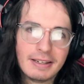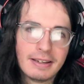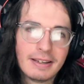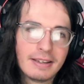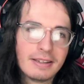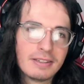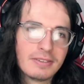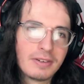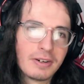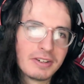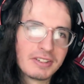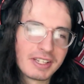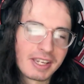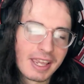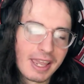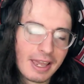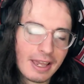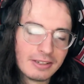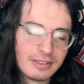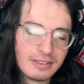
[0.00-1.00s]
As far as
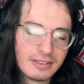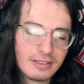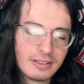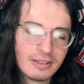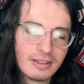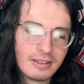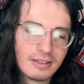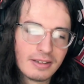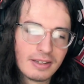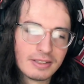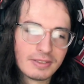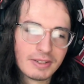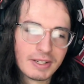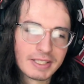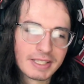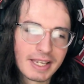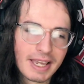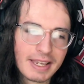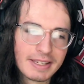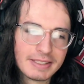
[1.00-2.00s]

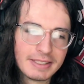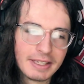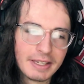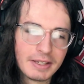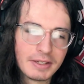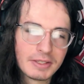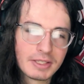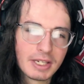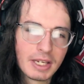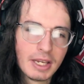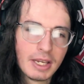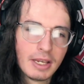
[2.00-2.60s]
casting goes,